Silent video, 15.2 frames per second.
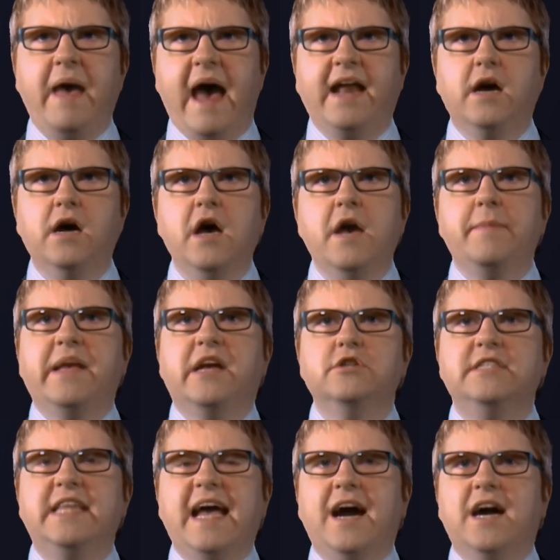matter because
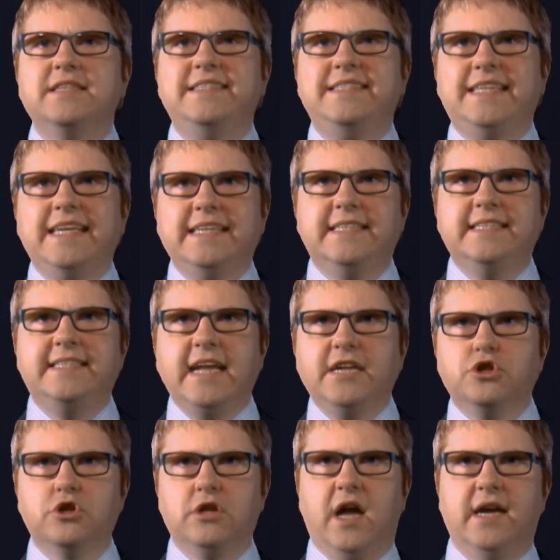they are
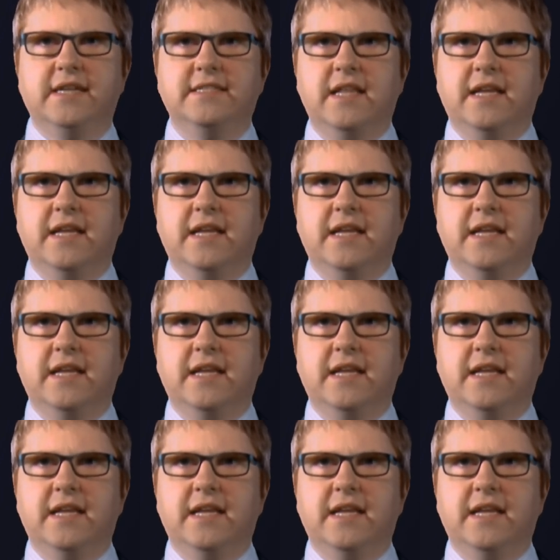decentralized